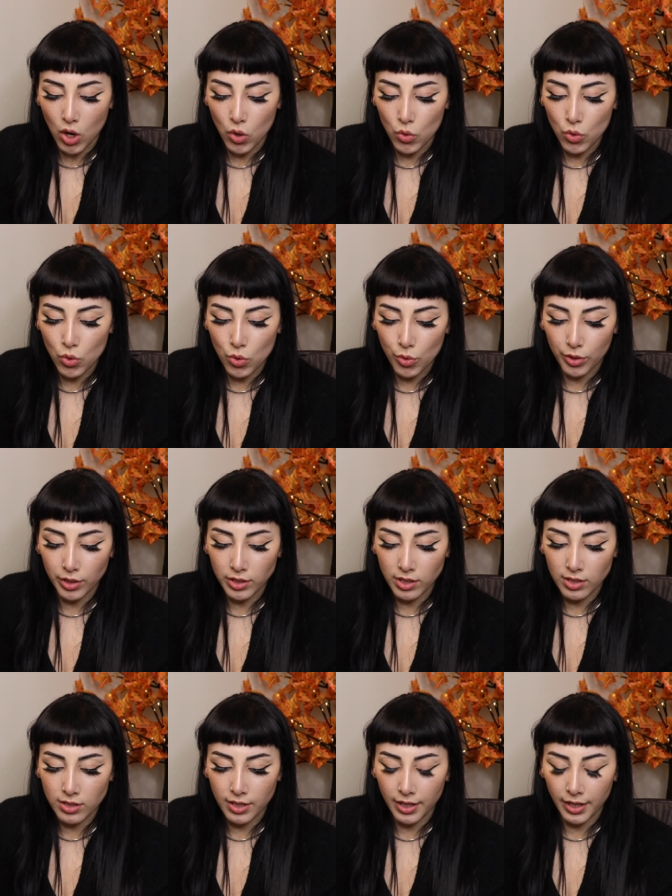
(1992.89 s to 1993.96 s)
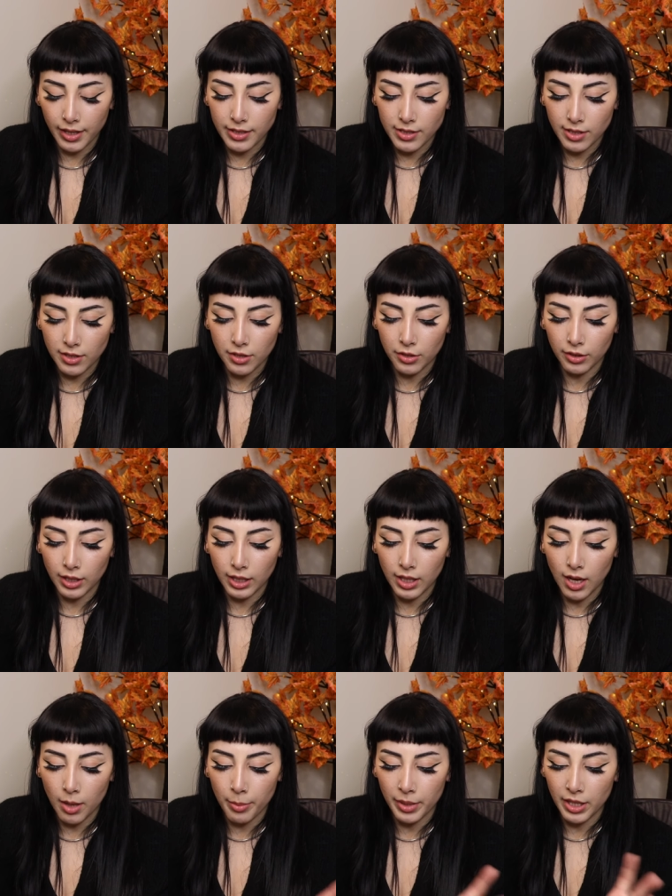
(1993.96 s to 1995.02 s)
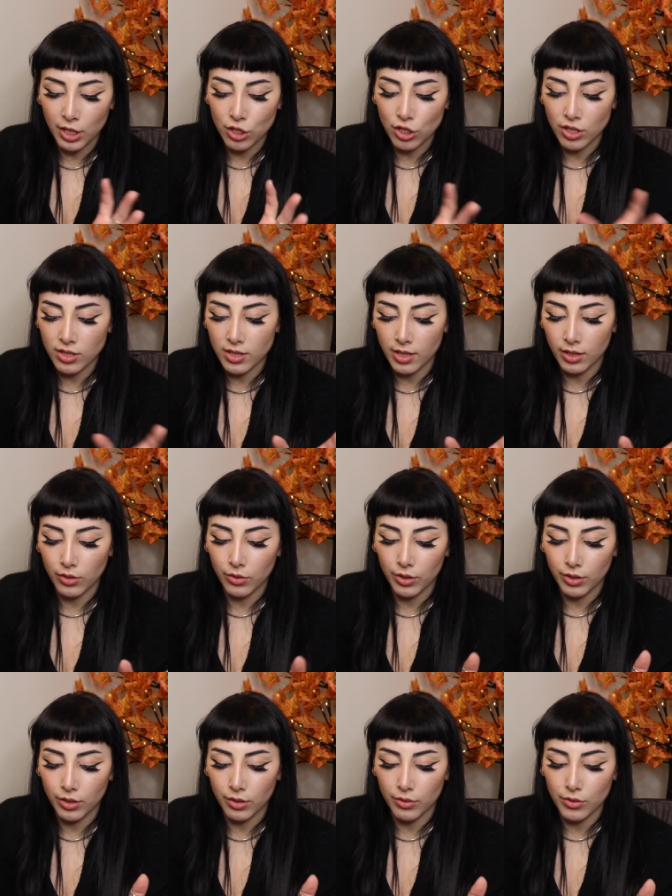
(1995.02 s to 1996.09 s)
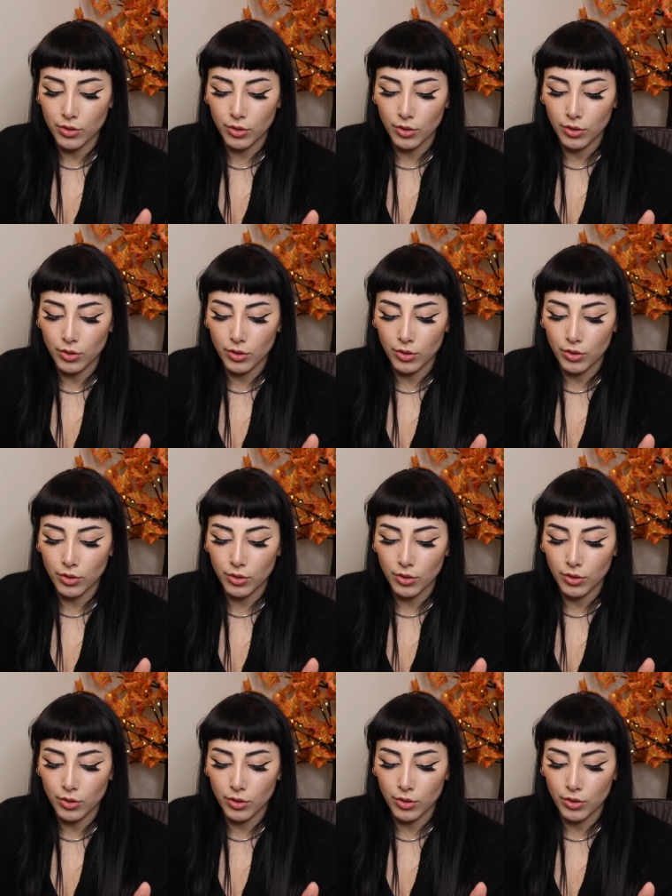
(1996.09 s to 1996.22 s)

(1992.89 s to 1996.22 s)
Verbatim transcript: Ooh, this is nice. They're like combinations that you can use.